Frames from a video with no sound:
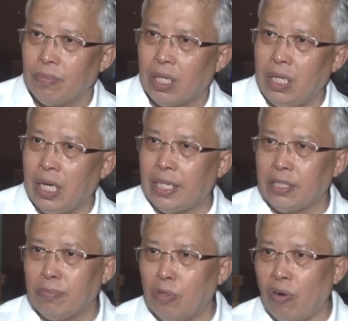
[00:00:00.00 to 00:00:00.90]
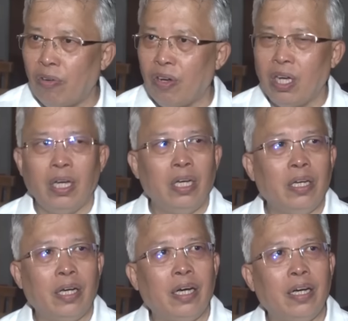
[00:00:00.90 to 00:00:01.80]
He has more
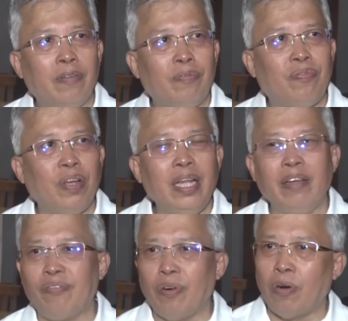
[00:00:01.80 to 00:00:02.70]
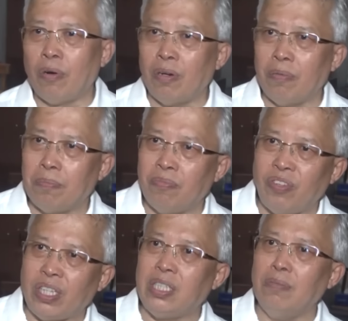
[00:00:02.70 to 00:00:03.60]
uh, feeling for
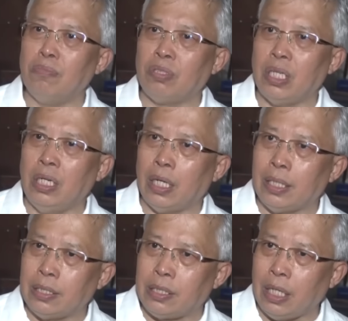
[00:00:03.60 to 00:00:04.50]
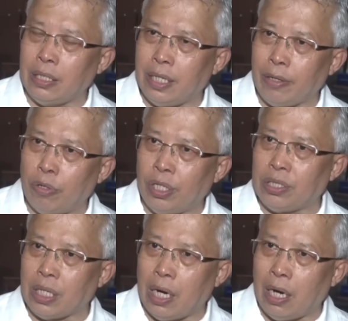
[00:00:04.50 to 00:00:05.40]
victims in other states like
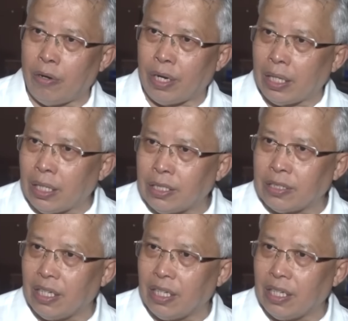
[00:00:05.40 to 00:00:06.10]
Orissa or others,